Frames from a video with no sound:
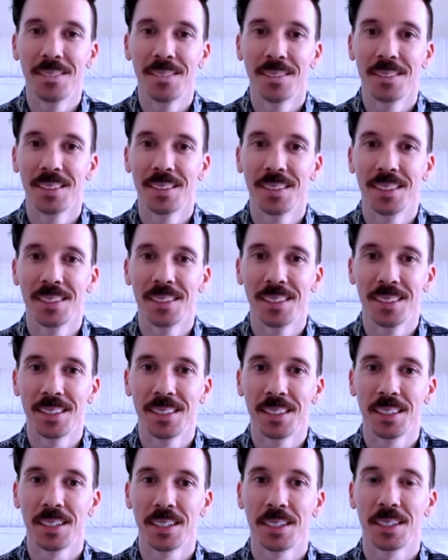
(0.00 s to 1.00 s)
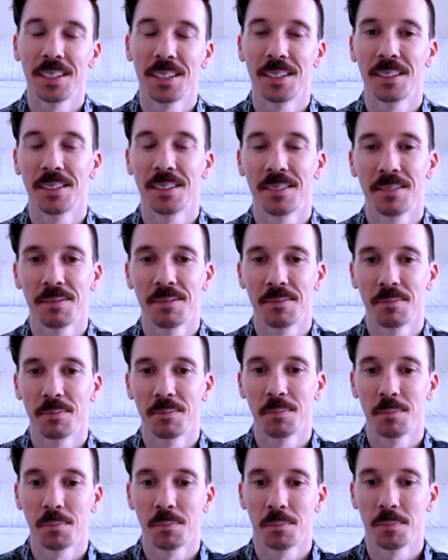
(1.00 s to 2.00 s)

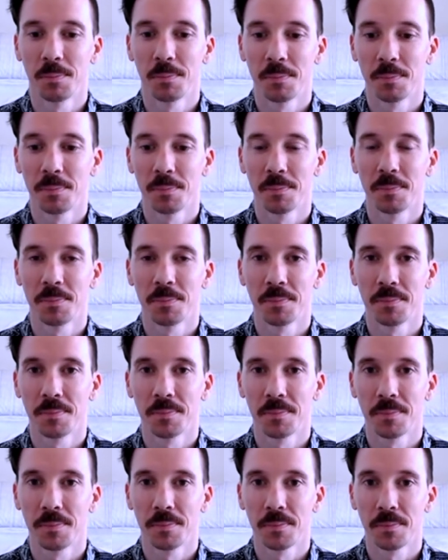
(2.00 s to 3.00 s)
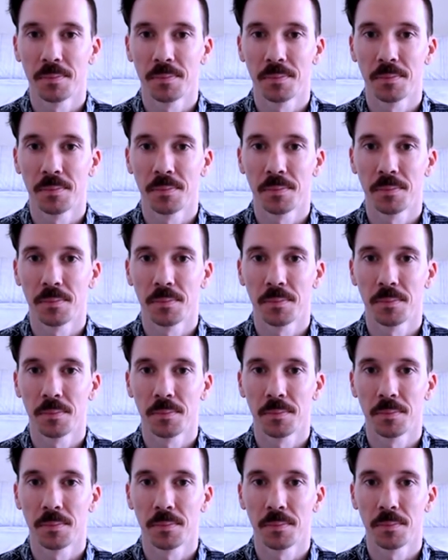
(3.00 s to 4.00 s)

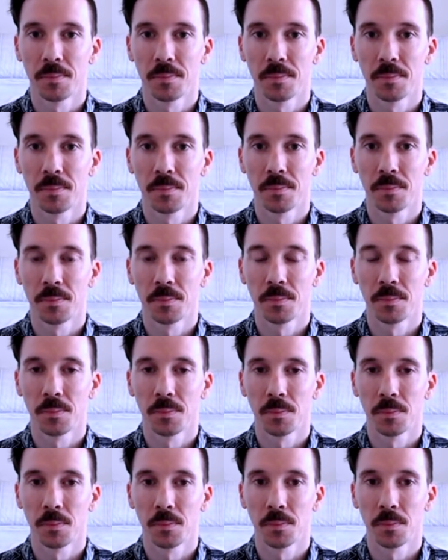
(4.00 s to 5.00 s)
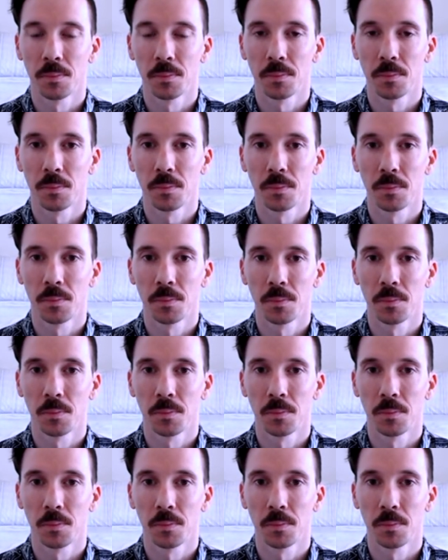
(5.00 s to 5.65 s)
This person isn't speaking.